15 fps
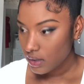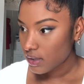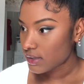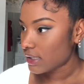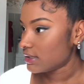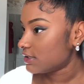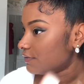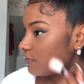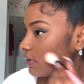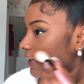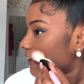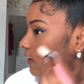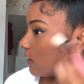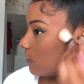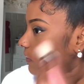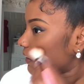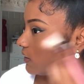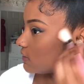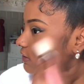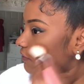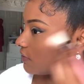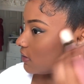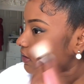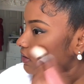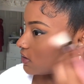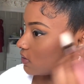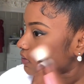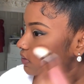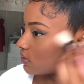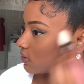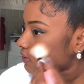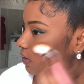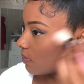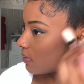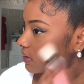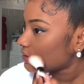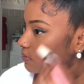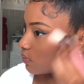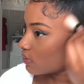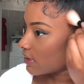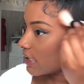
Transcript: because I just feel like it makes everything just look so much more